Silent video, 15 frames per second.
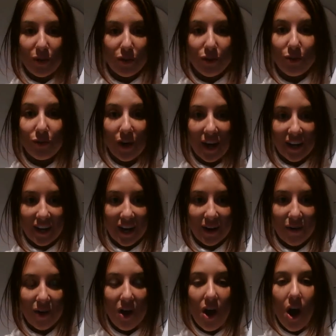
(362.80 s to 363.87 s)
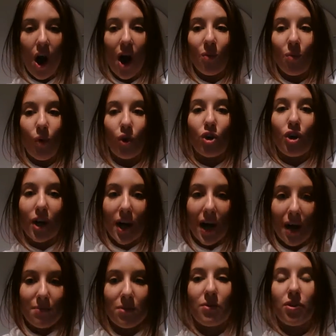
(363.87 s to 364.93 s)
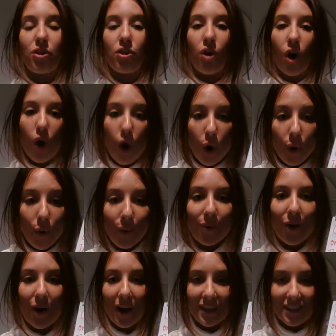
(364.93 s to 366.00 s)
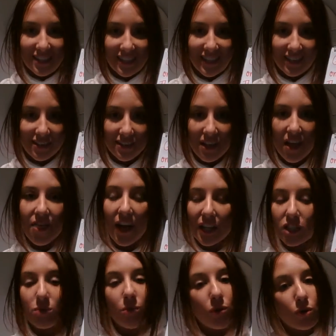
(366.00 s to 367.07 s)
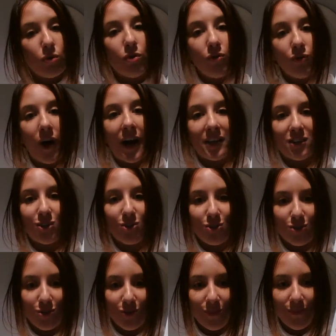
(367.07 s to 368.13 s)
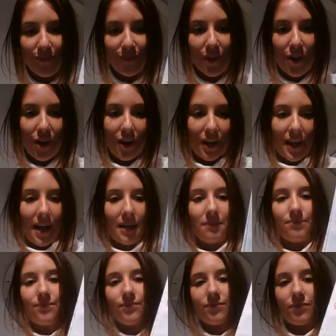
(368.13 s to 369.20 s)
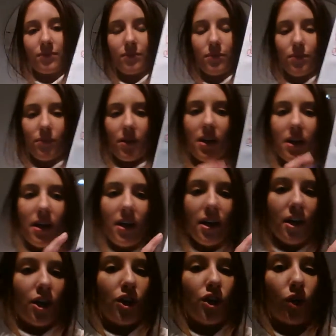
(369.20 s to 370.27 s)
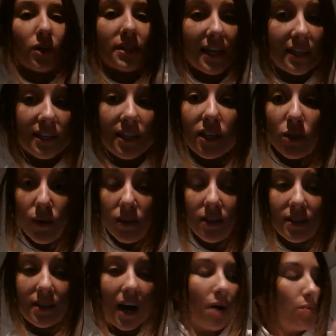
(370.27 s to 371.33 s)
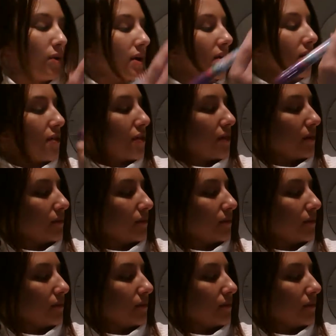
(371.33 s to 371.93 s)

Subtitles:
you right now. I want you to come up with your own ideas. That's what good writers do. Okay? Your sentence will start with,